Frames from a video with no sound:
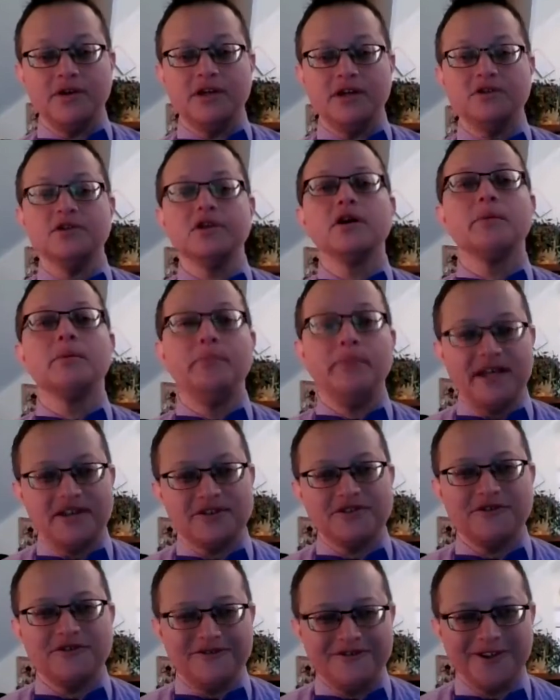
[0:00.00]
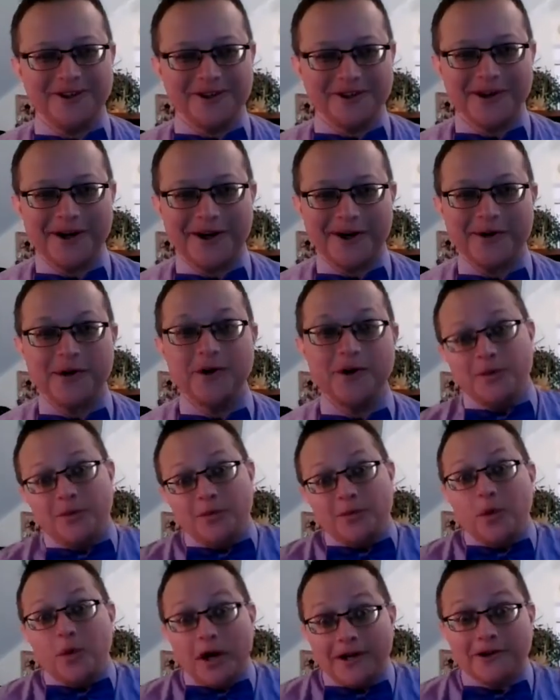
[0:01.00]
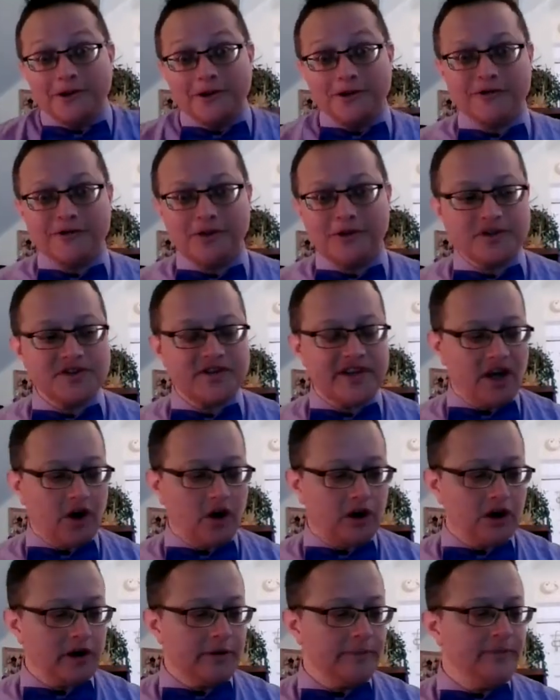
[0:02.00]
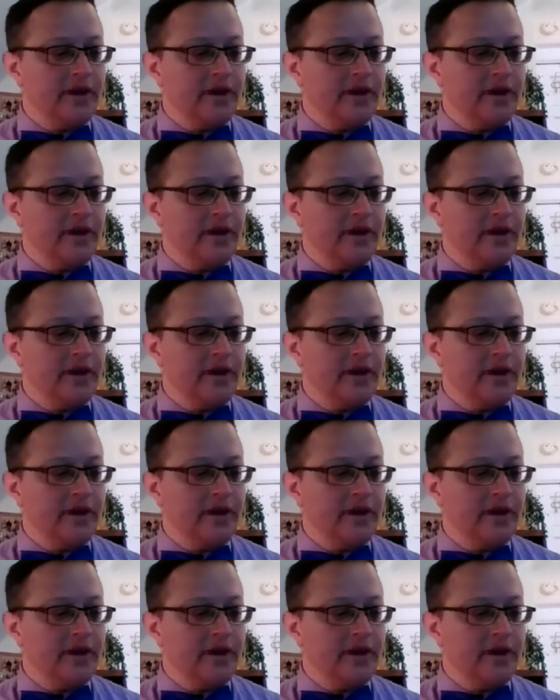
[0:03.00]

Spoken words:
and do your best to figure out what intervals they are.